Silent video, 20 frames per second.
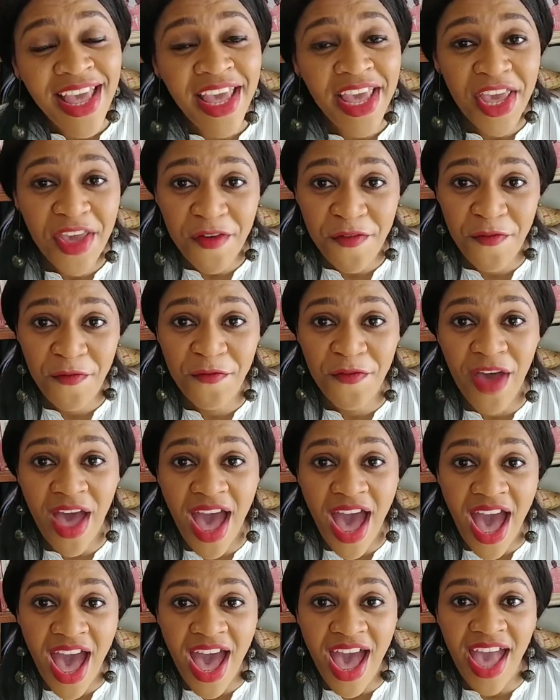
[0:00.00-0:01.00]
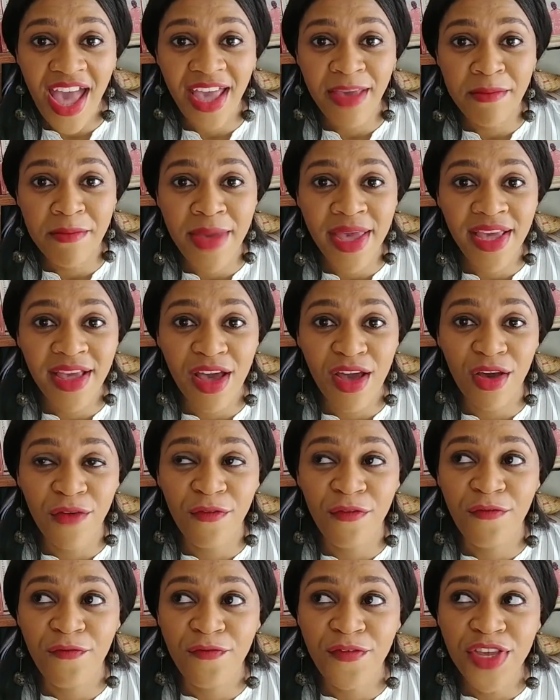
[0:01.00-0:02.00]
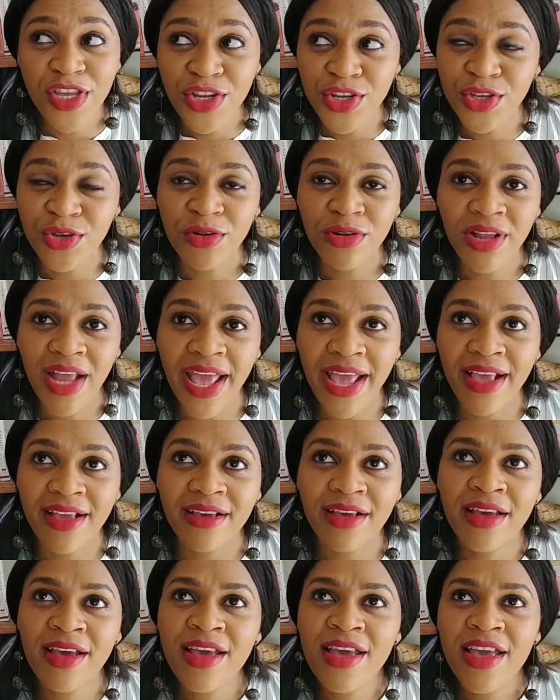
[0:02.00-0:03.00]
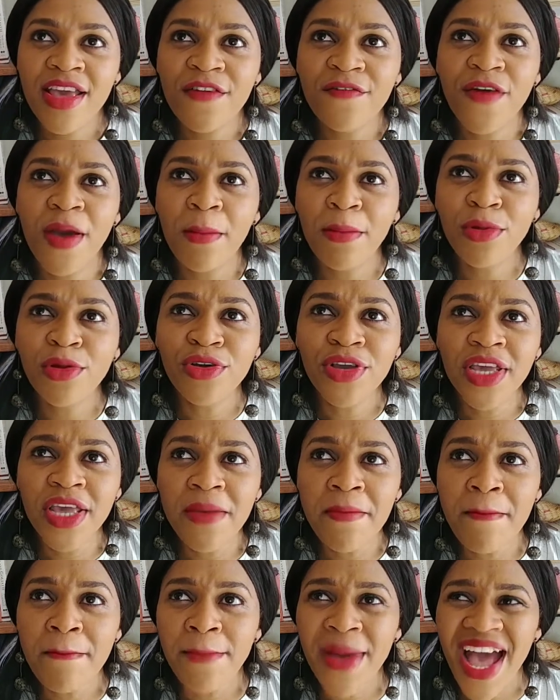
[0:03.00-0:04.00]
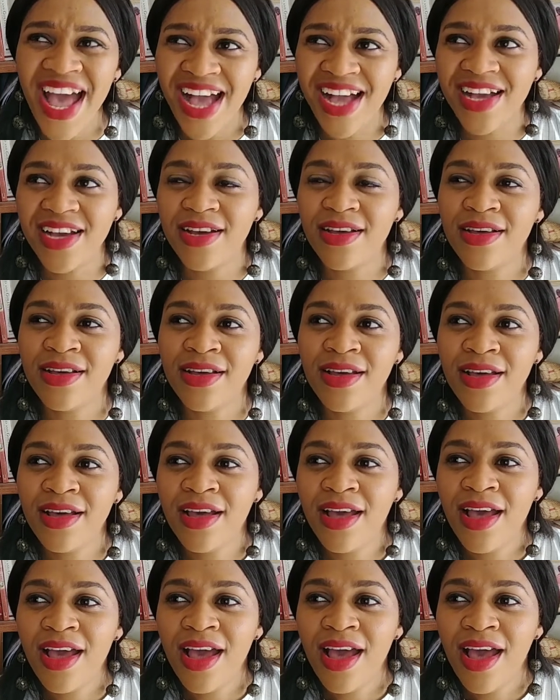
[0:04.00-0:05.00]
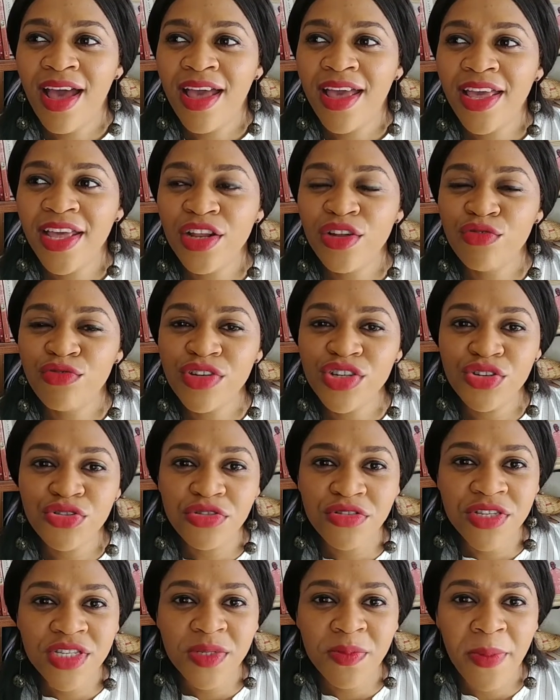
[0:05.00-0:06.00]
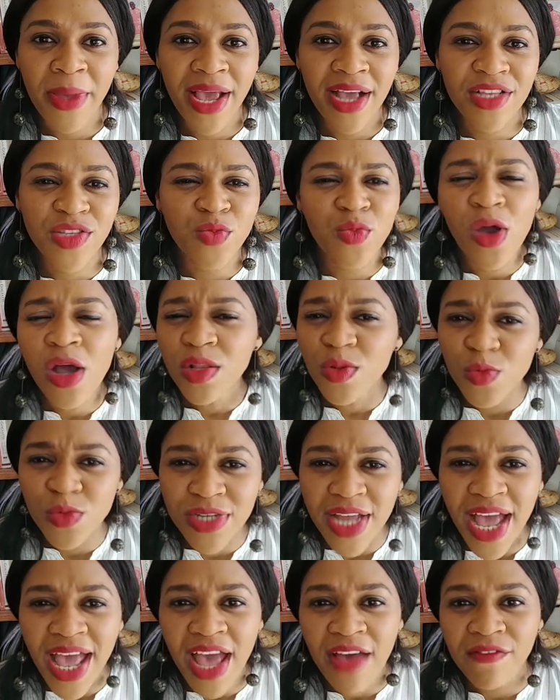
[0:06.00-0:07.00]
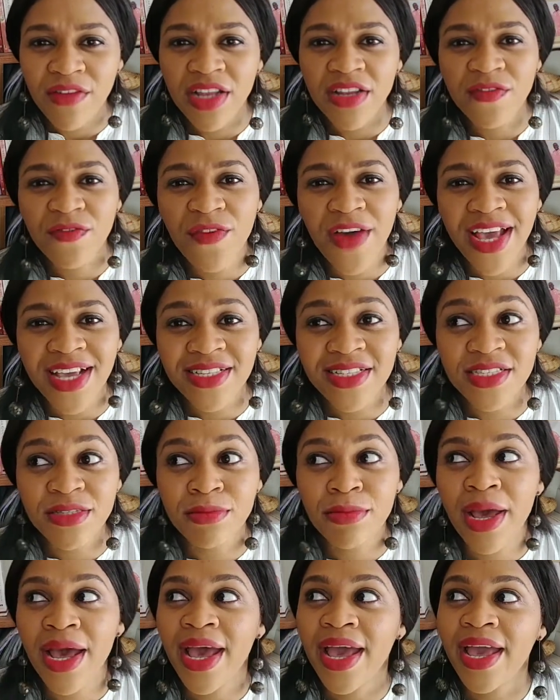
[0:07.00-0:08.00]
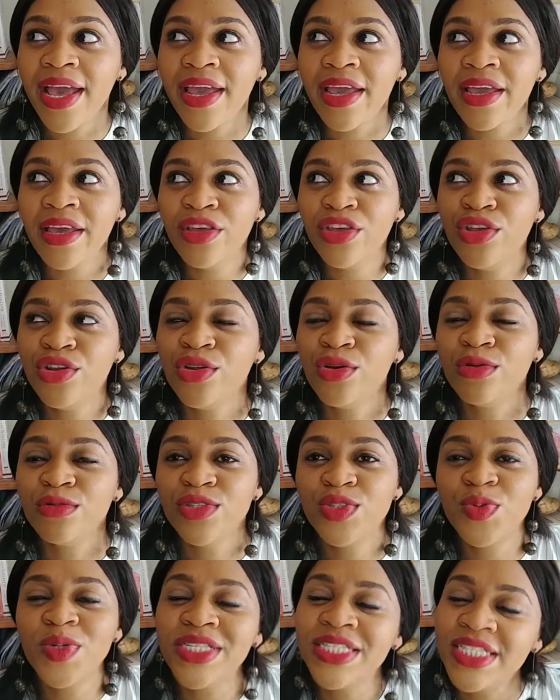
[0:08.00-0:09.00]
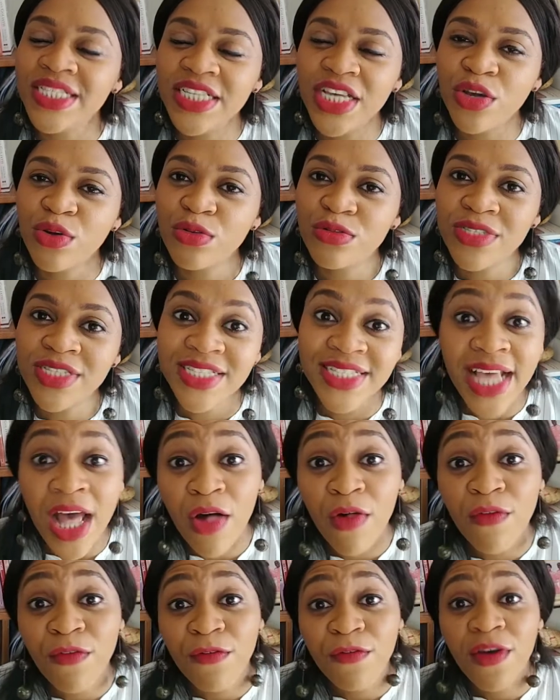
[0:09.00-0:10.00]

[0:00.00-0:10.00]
if I make a video, if I'm looking back in retrospect, what would I have advised my, 20-year-old self?